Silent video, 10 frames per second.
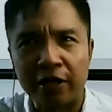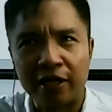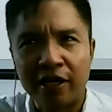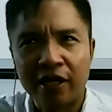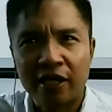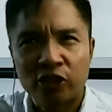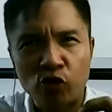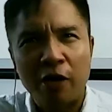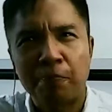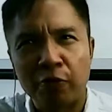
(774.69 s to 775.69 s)
or a
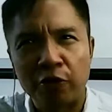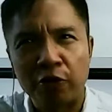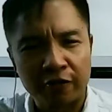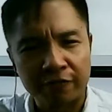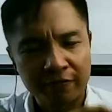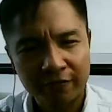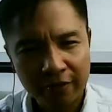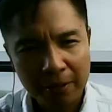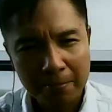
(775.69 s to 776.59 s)
company to a person?